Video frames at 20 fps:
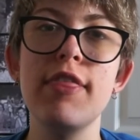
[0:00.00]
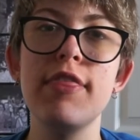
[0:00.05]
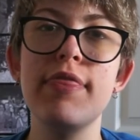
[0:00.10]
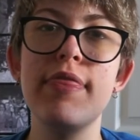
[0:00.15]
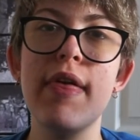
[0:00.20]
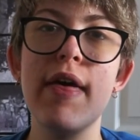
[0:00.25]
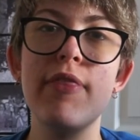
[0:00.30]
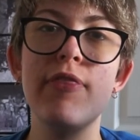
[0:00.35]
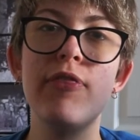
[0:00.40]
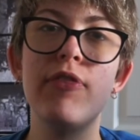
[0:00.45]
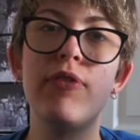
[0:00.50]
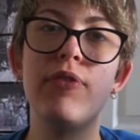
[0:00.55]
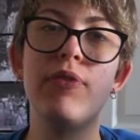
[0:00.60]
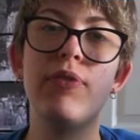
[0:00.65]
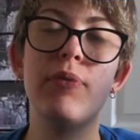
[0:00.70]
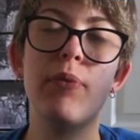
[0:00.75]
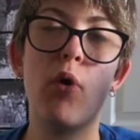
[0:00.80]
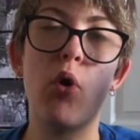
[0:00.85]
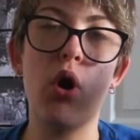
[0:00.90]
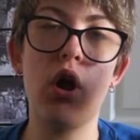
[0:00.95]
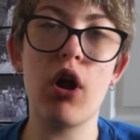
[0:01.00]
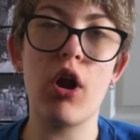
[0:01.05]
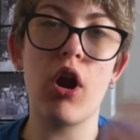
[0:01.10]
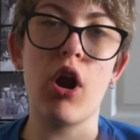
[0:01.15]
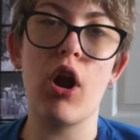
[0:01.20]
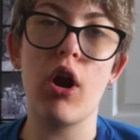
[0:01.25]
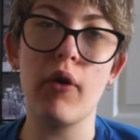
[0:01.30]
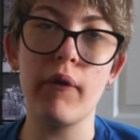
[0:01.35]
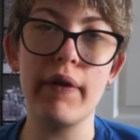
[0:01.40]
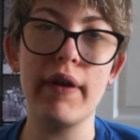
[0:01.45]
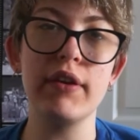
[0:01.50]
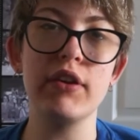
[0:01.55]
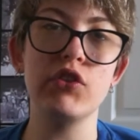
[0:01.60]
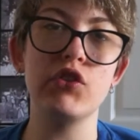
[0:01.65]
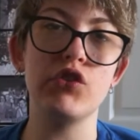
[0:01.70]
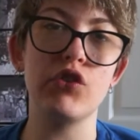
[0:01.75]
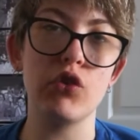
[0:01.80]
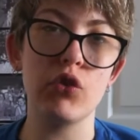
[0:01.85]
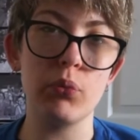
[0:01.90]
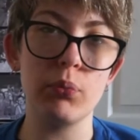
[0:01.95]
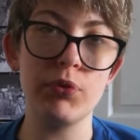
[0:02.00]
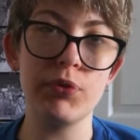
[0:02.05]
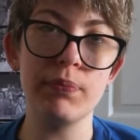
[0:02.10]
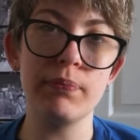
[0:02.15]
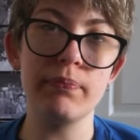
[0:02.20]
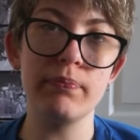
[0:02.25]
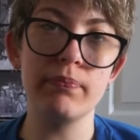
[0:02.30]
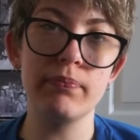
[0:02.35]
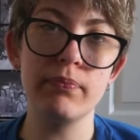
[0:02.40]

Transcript: then Heartland is doomed.